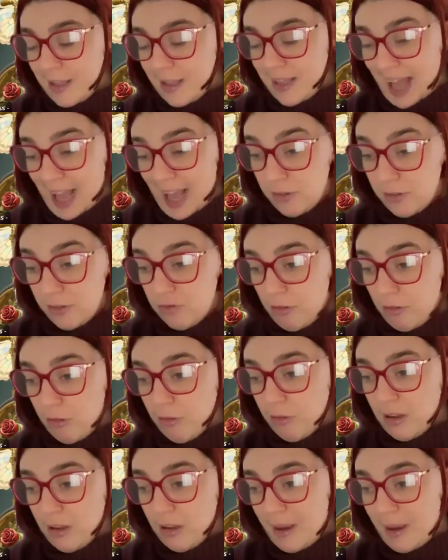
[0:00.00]

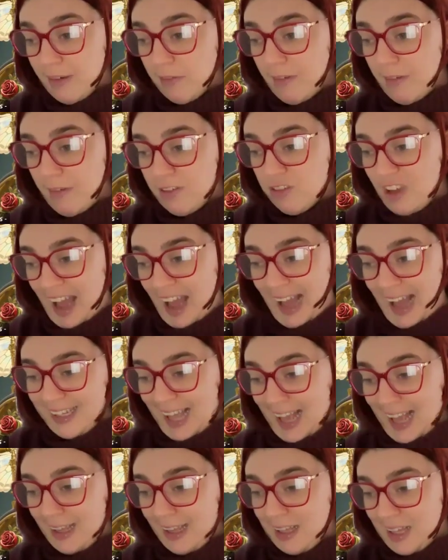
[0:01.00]
central to English
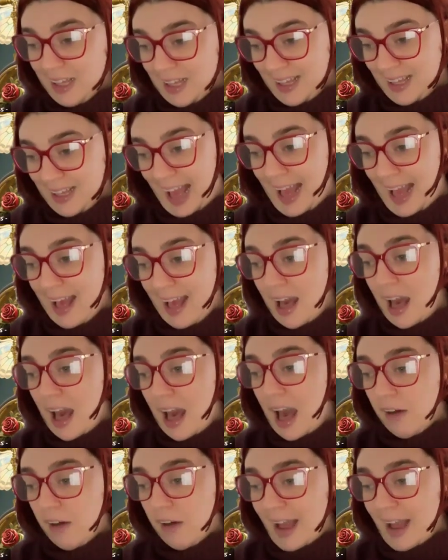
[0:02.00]
identity,
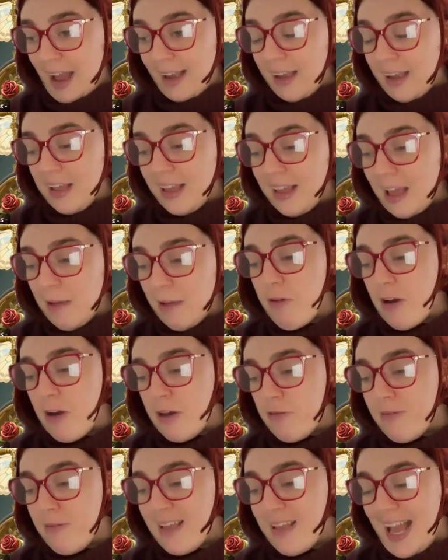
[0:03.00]
a legacy
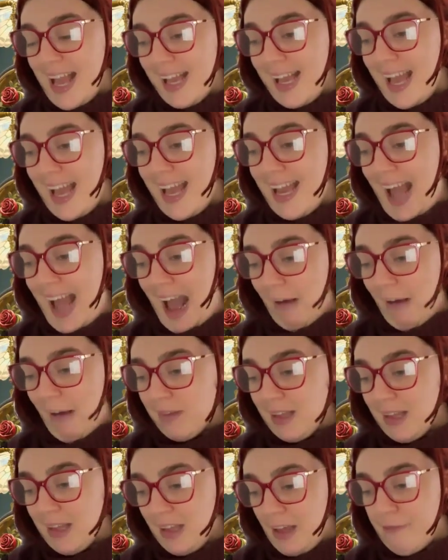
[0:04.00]
rooted in
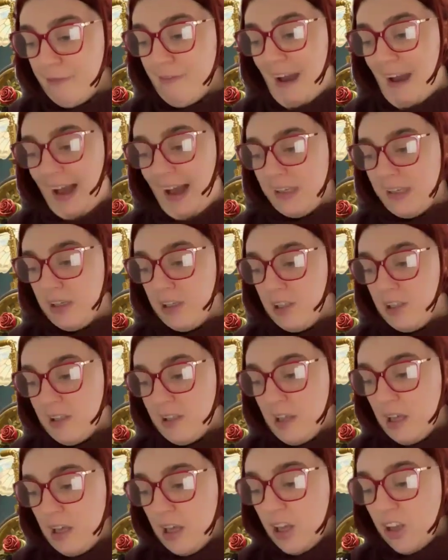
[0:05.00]
Anne's
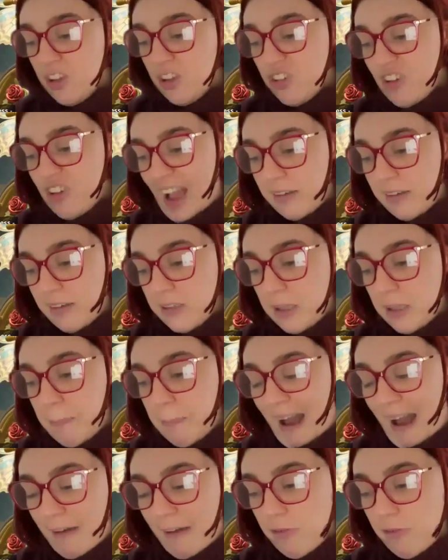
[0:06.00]
defiance, gender
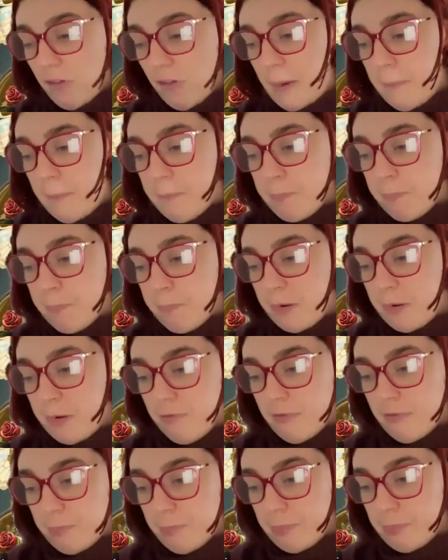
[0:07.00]
peril and
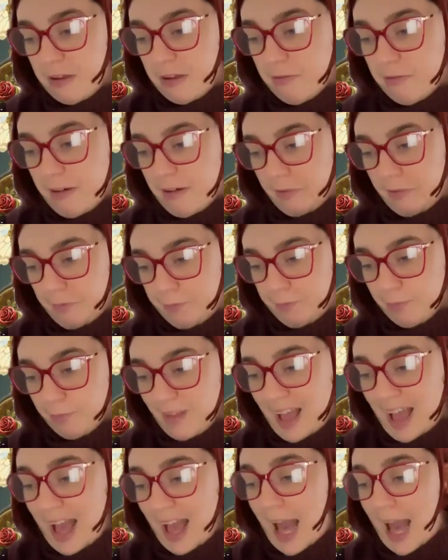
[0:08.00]
peril.
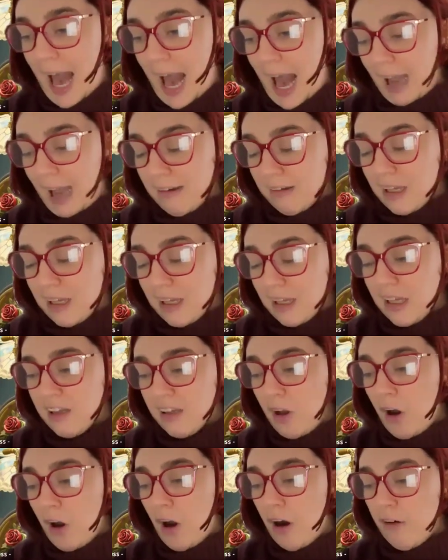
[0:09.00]
Anne's
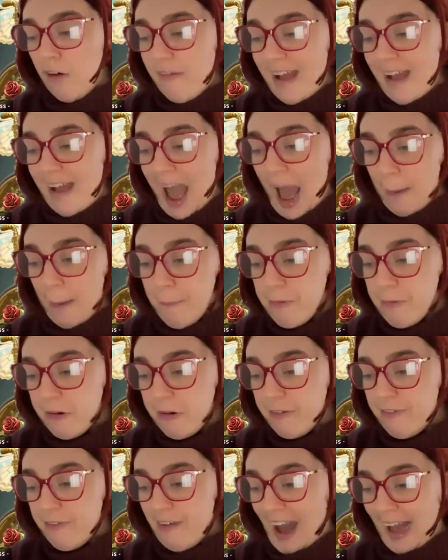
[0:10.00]
story
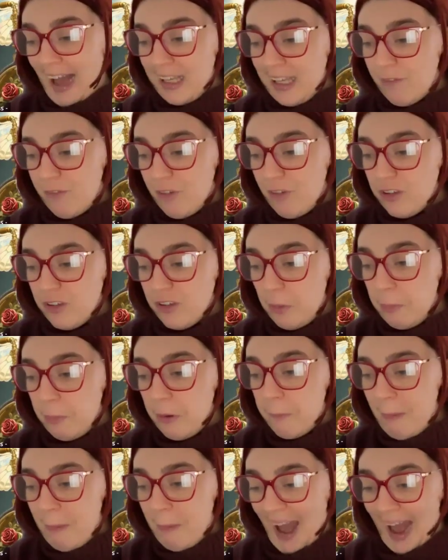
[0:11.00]
amplifies the
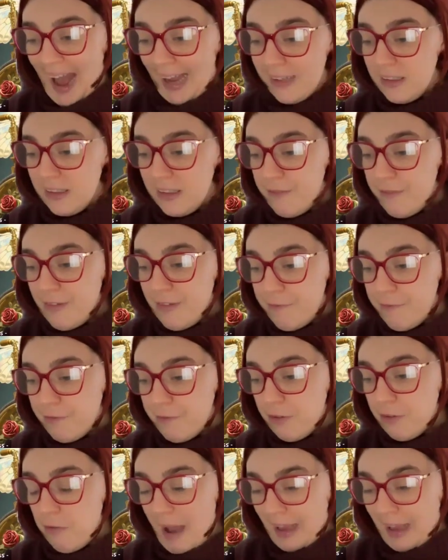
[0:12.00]
double bind of
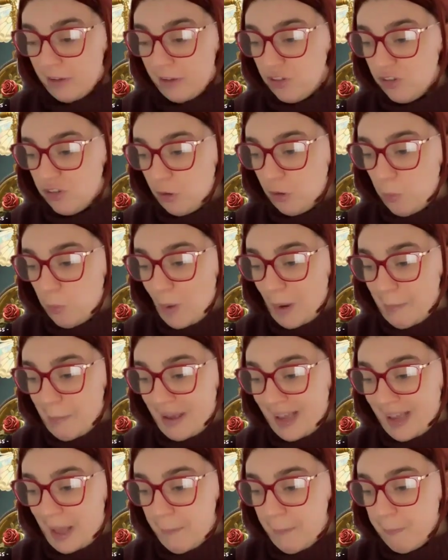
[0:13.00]
influential
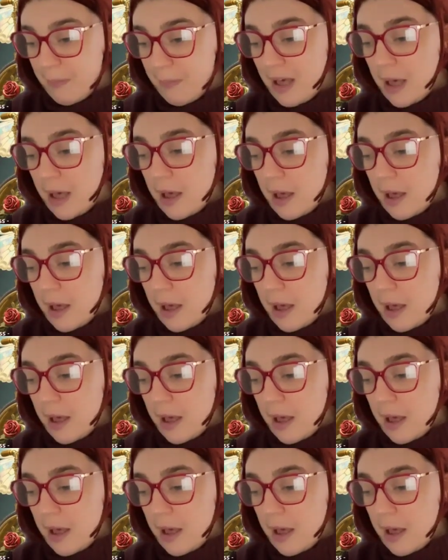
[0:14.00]
women in